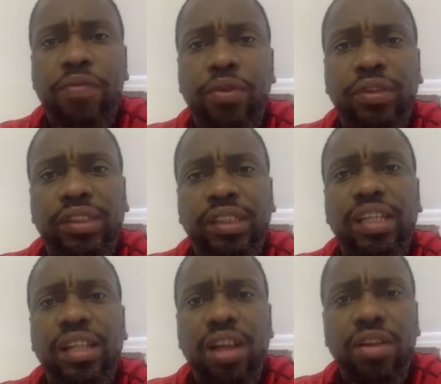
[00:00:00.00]
force
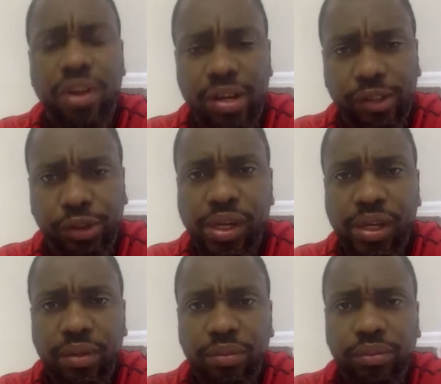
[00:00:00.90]
in another country,
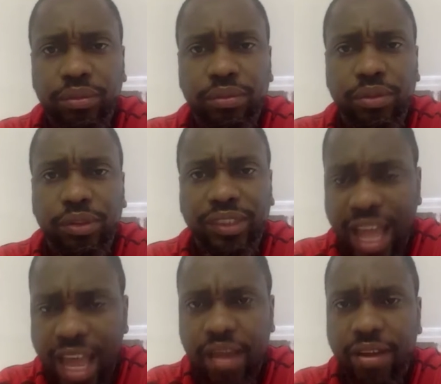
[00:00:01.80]
because
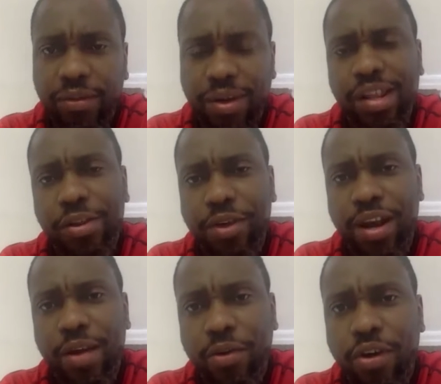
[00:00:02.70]
they, Rwanda and
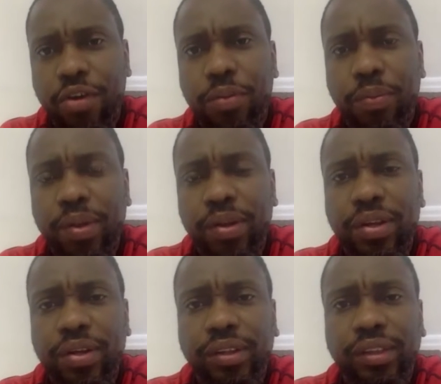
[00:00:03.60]
Uganda, occupy the
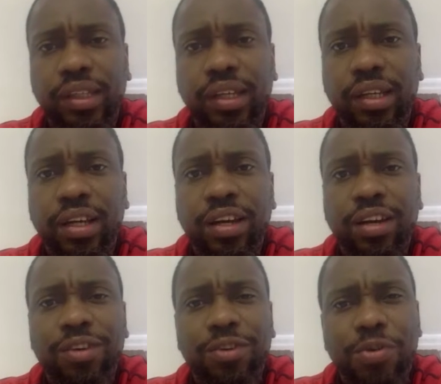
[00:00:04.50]
D R C,
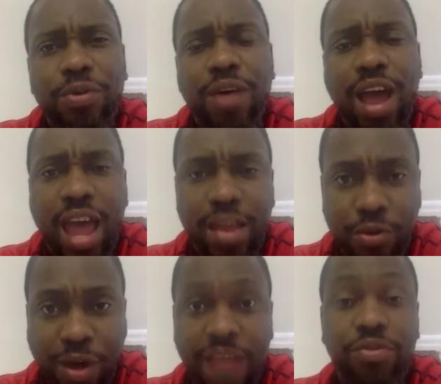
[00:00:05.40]
you, and
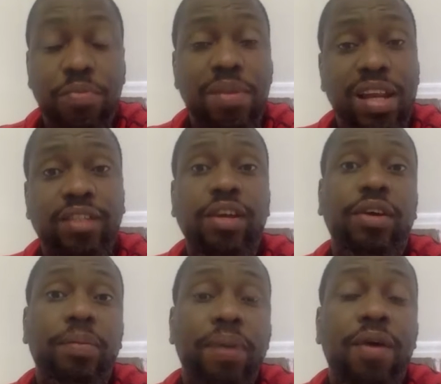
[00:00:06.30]
you have the
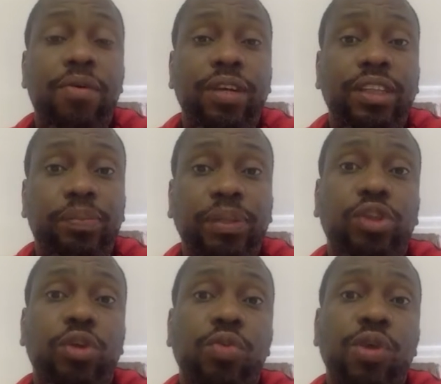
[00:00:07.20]
military power,
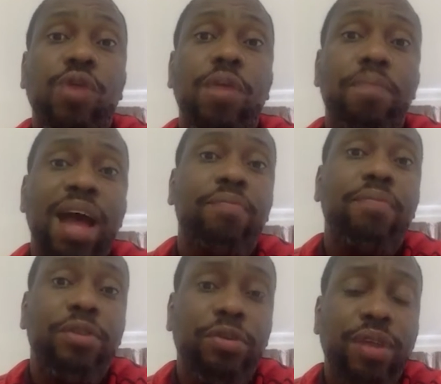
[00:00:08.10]
especially when you are backed
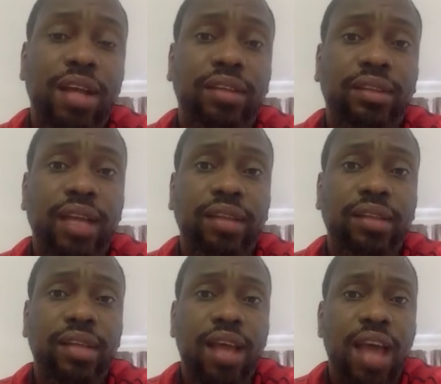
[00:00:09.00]
by the United
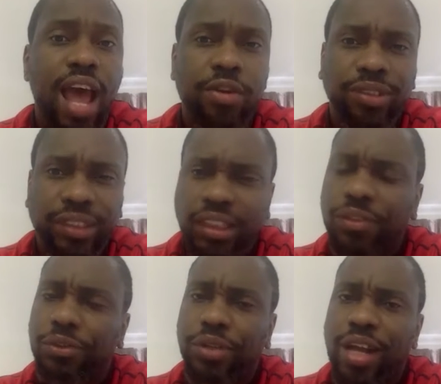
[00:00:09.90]
States, and you still
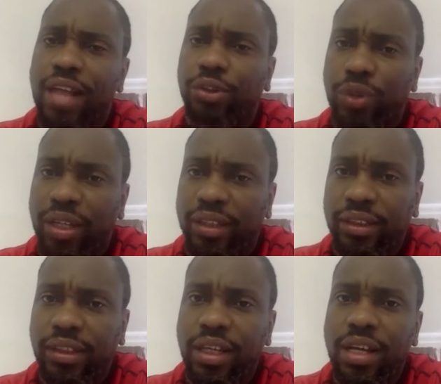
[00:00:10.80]
do not
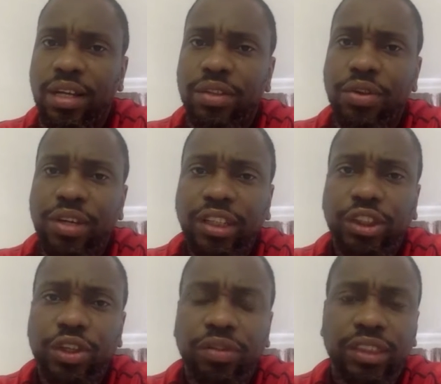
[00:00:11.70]
address the
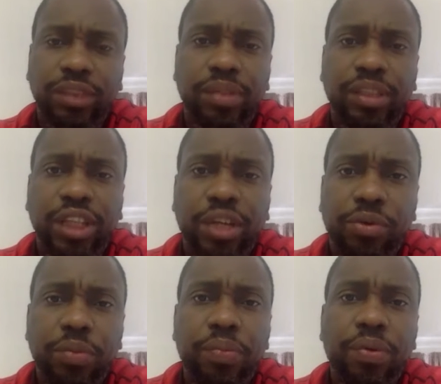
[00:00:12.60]
issue of this militia
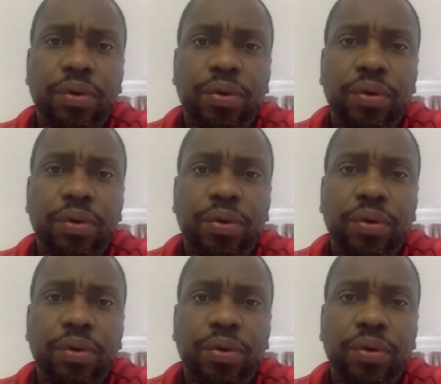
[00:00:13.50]
group,